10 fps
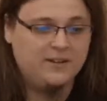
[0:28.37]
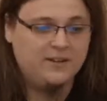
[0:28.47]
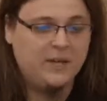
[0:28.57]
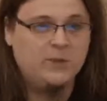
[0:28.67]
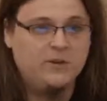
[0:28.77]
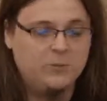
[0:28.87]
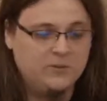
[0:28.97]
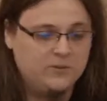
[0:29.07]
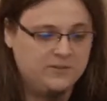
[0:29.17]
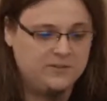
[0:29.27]
gaming
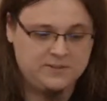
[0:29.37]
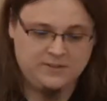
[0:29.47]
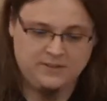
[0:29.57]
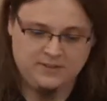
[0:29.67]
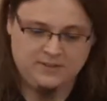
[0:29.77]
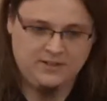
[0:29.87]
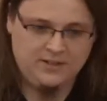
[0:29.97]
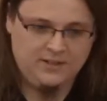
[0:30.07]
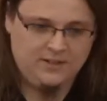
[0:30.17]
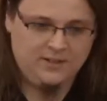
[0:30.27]
communities.
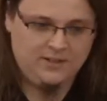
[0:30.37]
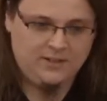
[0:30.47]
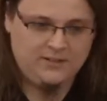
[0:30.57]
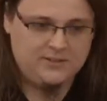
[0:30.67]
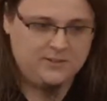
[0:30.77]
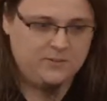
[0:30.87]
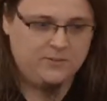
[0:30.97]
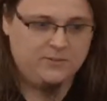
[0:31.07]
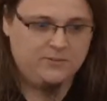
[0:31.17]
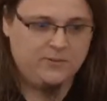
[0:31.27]
So
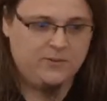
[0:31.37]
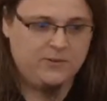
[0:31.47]
for